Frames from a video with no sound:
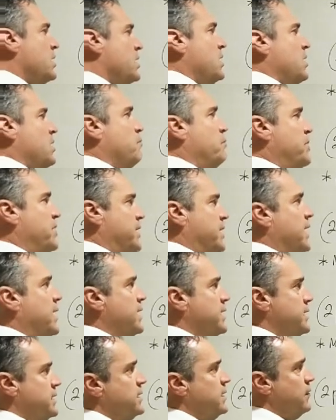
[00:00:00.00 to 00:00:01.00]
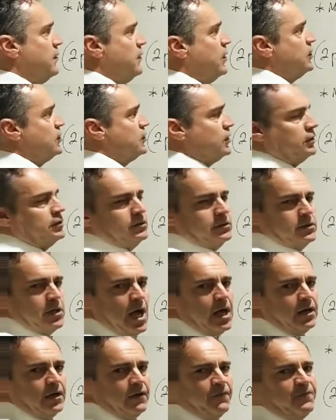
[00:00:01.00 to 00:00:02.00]
Because there's a lot
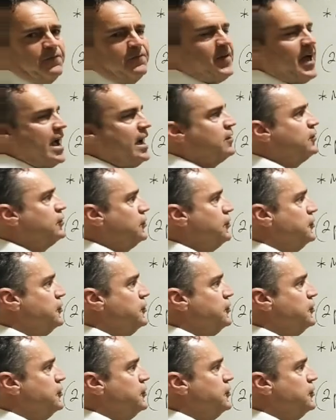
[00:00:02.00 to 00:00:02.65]
of factors